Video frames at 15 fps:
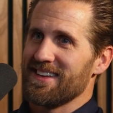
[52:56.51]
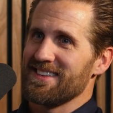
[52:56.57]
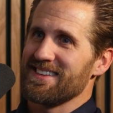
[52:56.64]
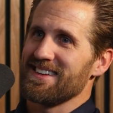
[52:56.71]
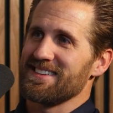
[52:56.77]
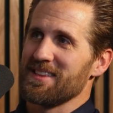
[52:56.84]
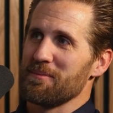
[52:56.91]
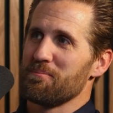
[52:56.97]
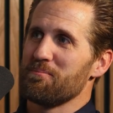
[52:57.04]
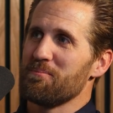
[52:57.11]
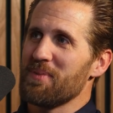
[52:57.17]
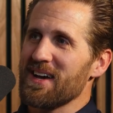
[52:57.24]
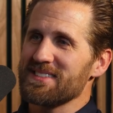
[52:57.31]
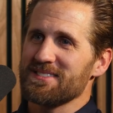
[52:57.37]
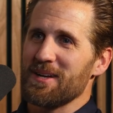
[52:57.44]
And the
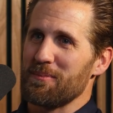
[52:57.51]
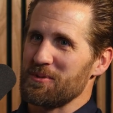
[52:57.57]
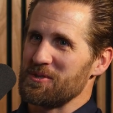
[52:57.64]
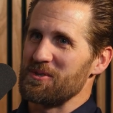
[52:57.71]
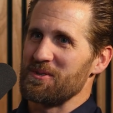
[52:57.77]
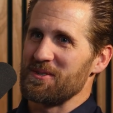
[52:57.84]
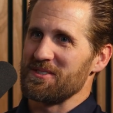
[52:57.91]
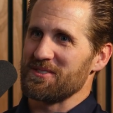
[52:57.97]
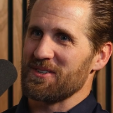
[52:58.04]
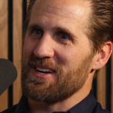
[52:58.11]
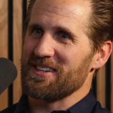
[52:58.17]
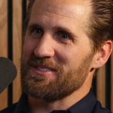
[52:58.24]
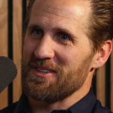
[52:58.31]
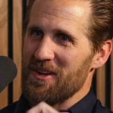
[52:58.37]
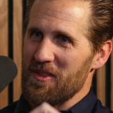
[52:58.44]
best opportunities are
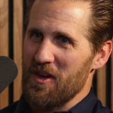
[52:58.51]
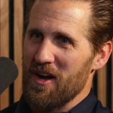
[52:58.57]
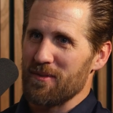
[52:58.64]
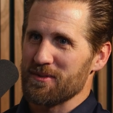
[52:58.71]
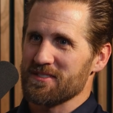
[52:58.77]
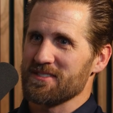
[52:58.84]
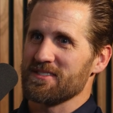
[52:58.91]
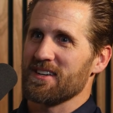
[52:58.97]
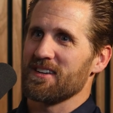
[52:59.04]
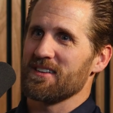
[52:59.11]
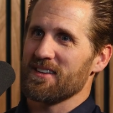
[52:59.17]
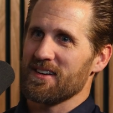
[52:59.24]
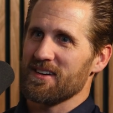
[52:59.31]
actually on the opposite side of